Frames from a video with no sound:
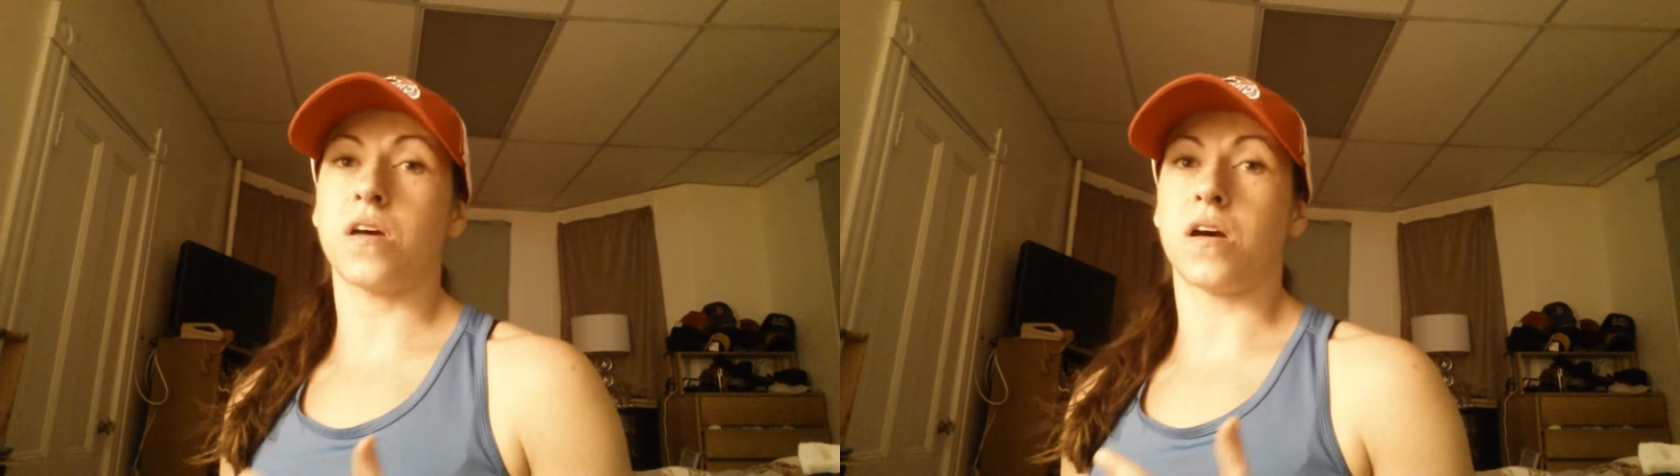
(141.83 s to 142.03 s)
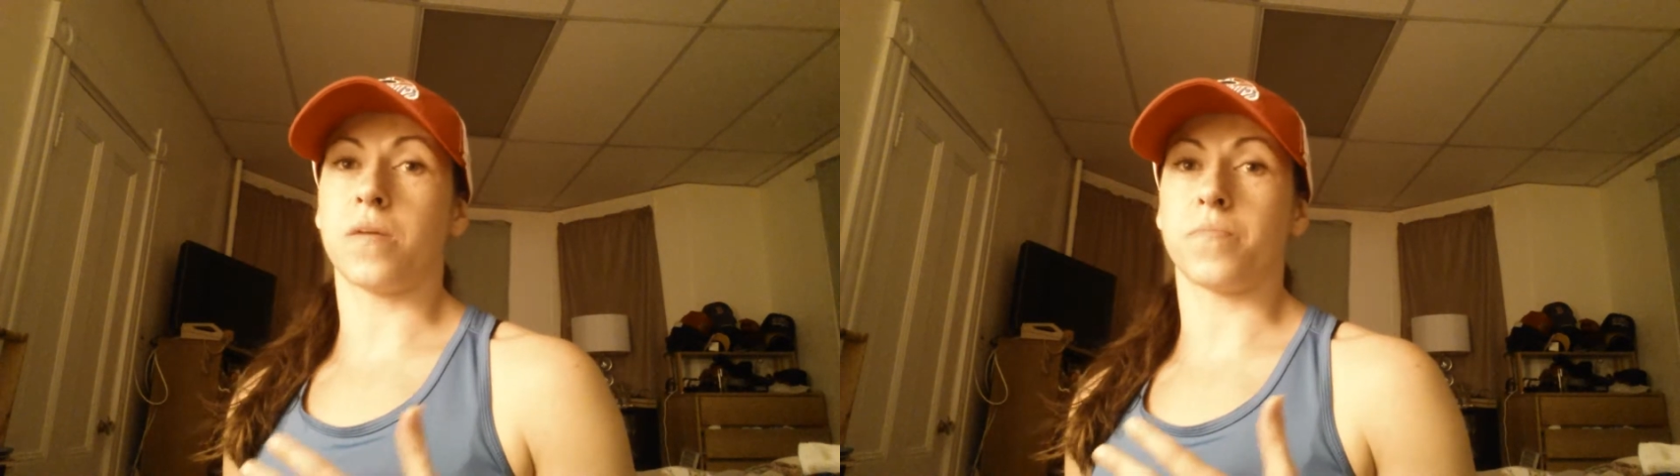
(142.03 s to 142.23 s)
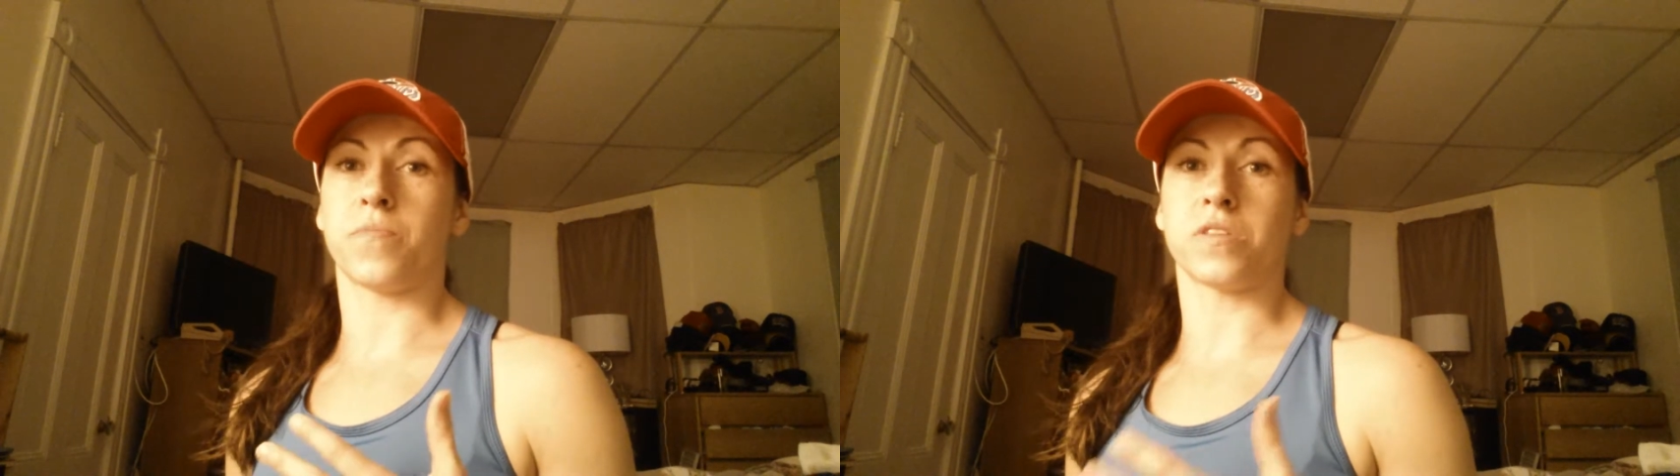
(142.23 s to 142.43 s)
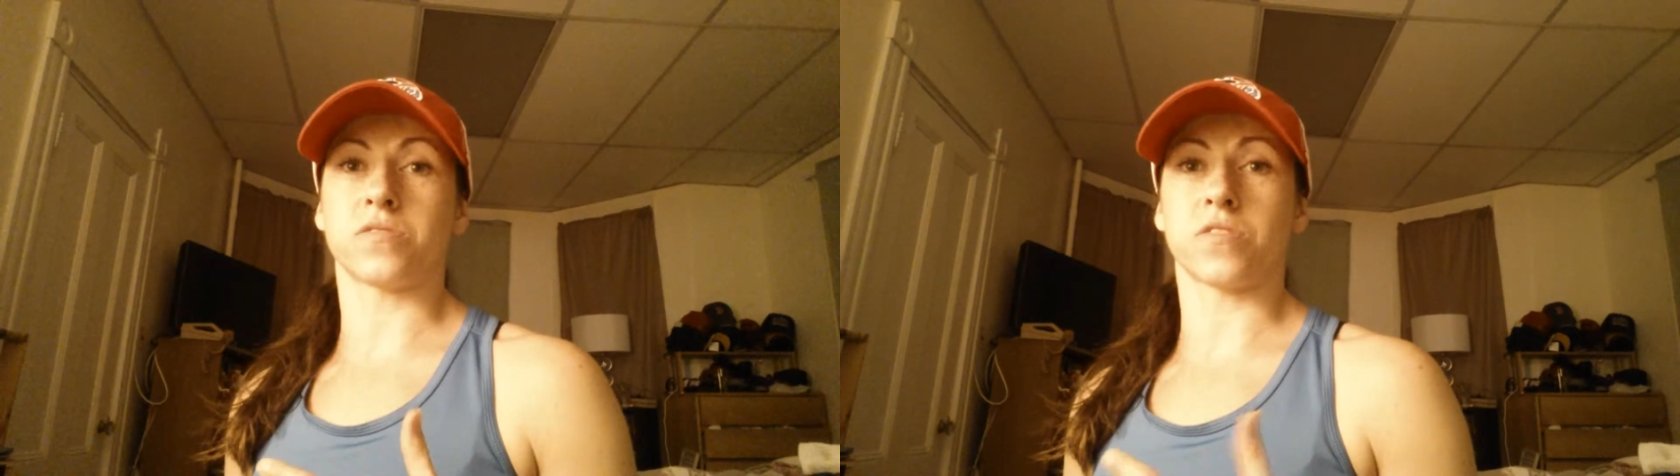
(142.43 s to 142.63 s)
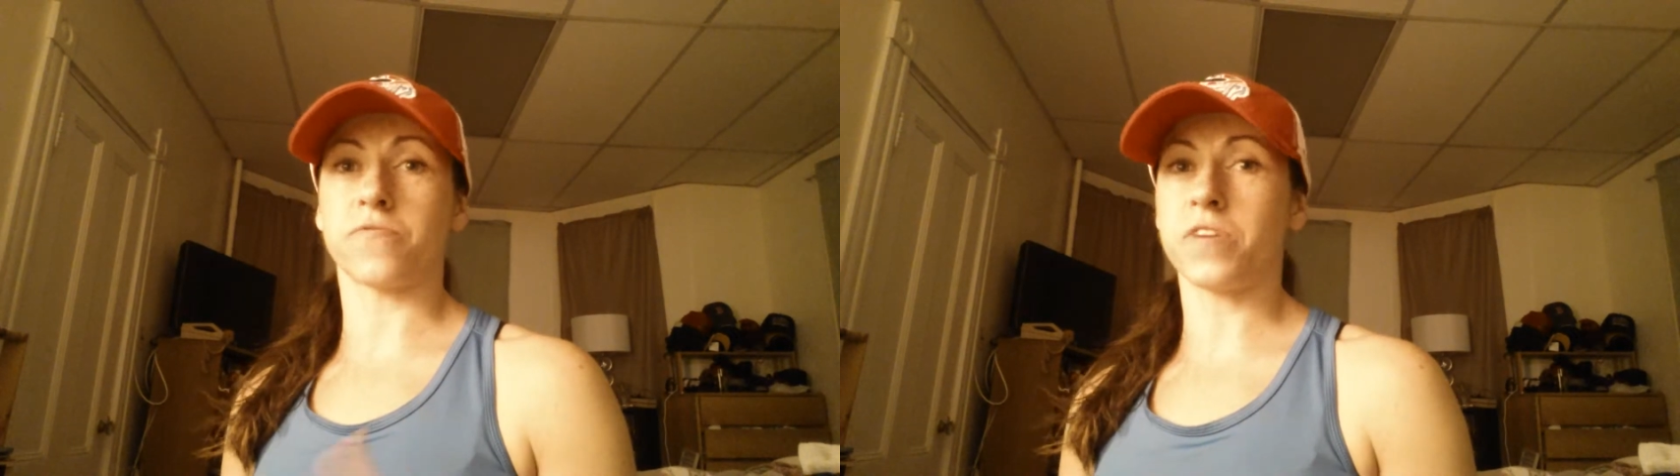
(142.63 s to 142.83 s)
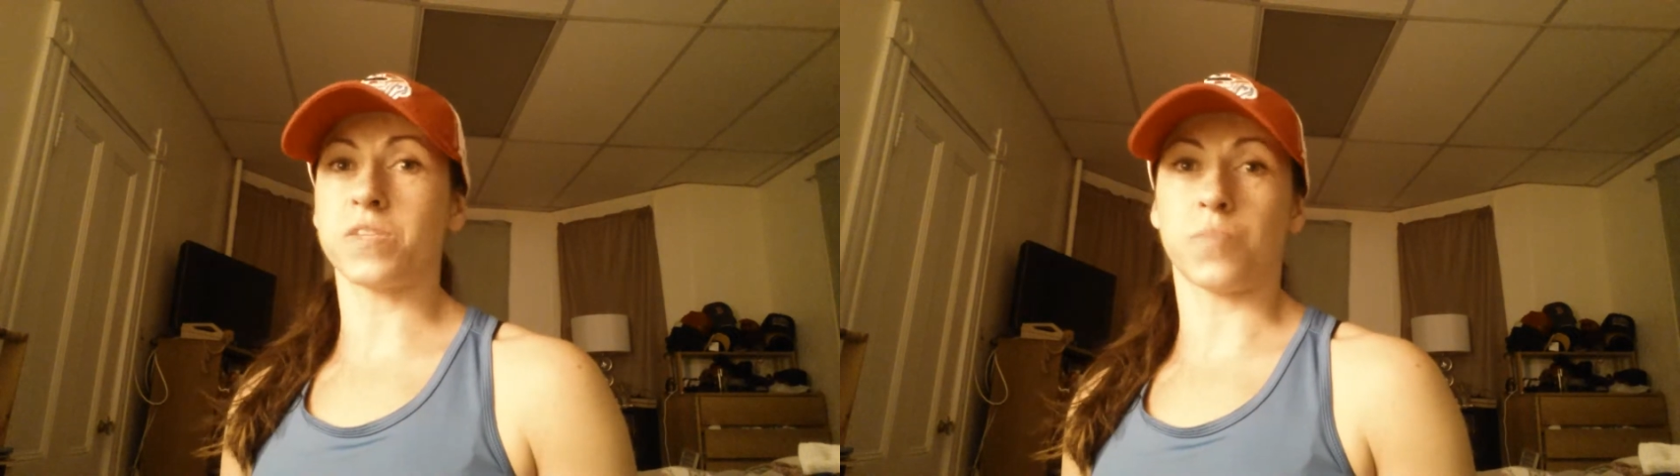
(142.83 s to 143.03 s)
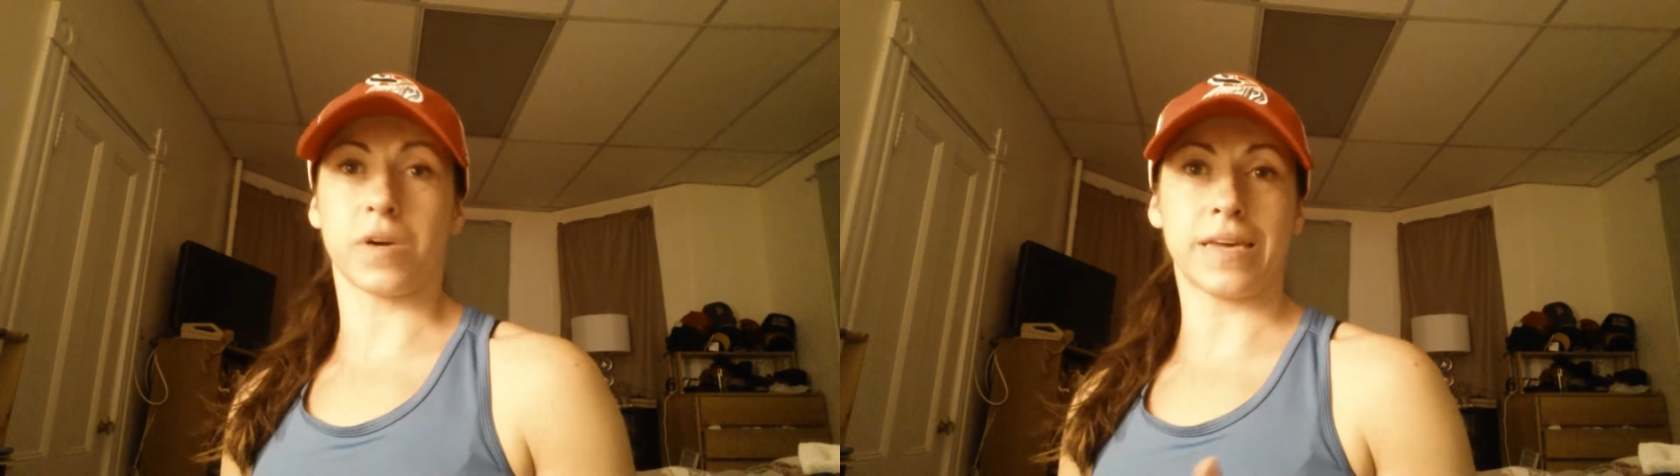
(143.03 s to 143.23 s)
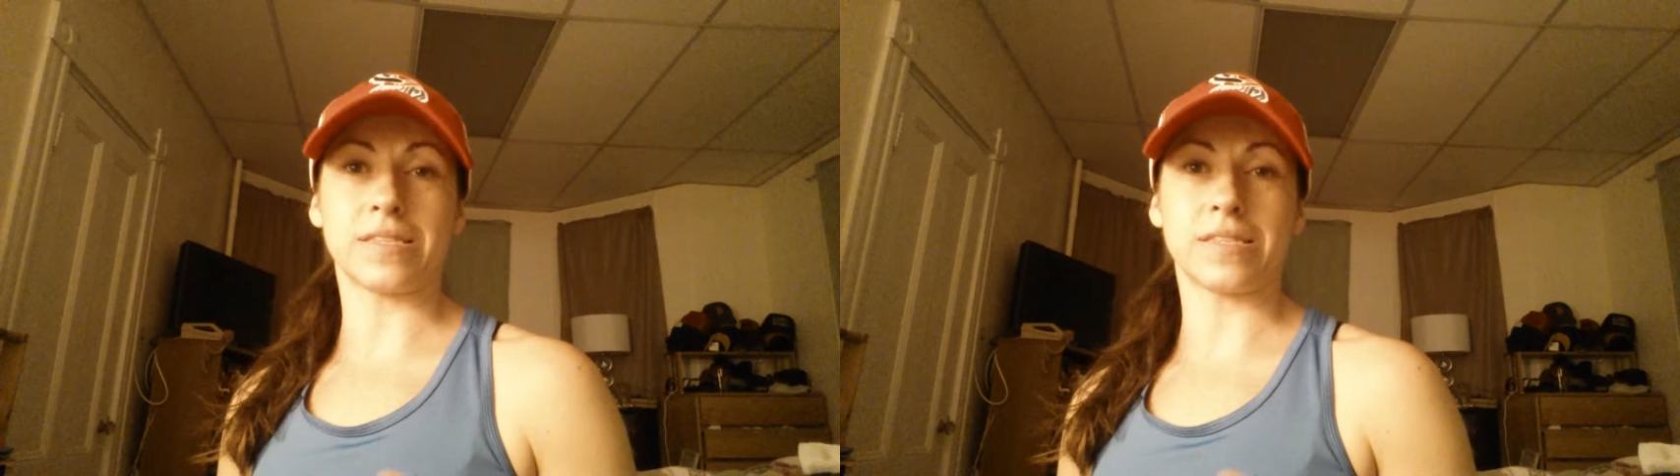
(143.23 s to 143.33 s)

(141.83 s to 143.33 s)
whether it's on Facebook,